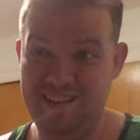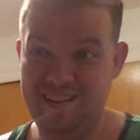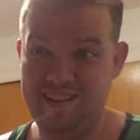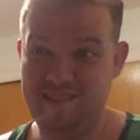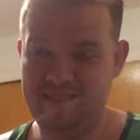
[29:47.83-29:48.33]

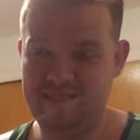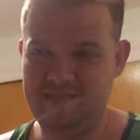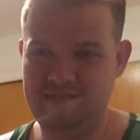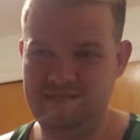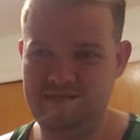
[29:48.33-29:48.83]

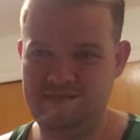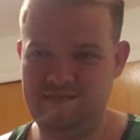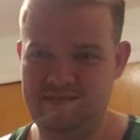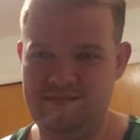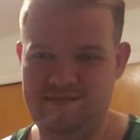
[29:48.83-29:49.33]

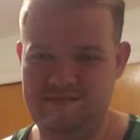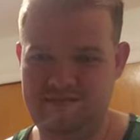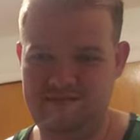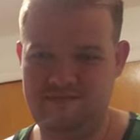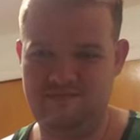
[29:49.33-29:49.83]

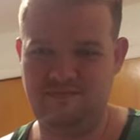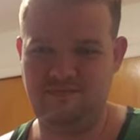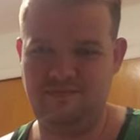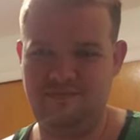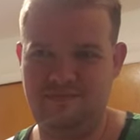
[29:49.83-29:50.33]

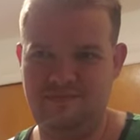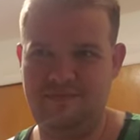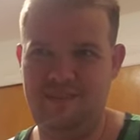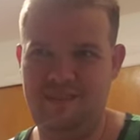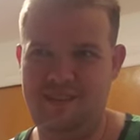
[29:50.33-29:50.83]

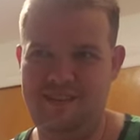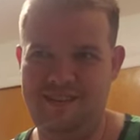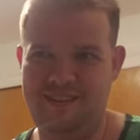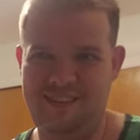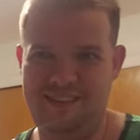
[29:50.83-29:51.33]

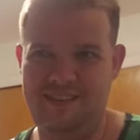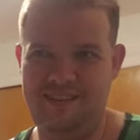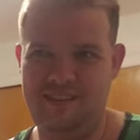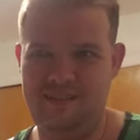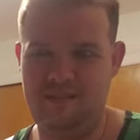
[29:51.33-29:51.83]

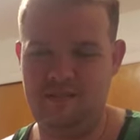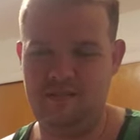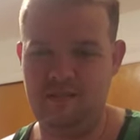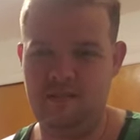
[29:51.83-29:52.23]
No one is speaking in this clip.